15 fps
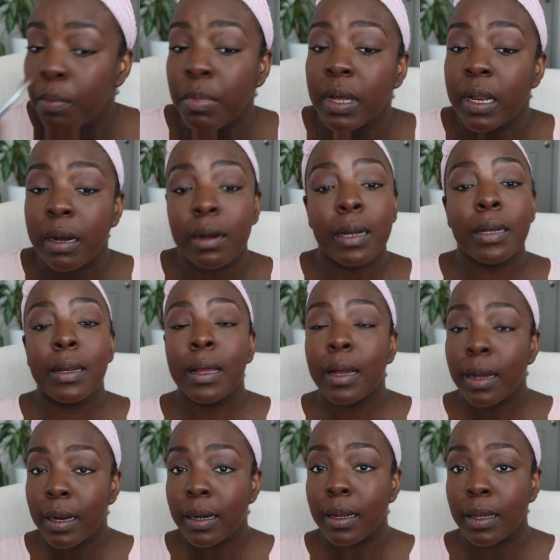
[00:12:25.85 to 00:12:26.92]
but every
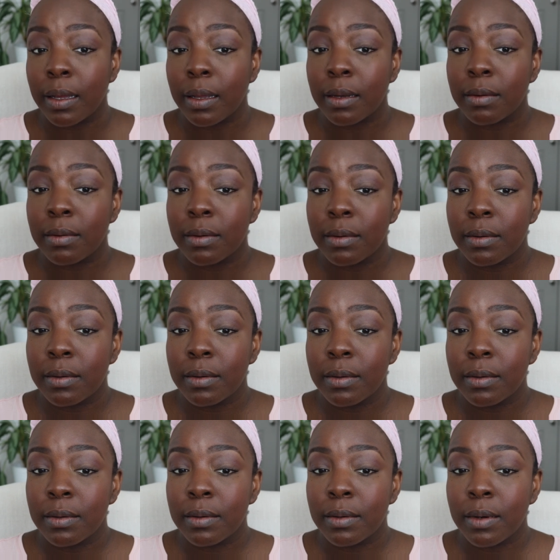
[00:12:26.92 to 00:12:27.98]
now and then,
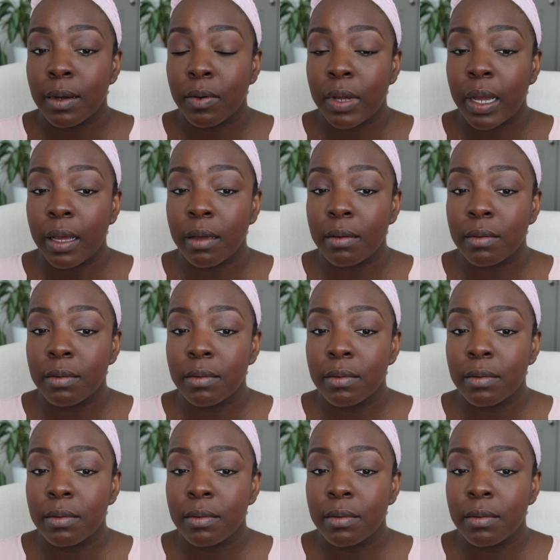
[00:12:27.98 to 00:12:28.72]
okay,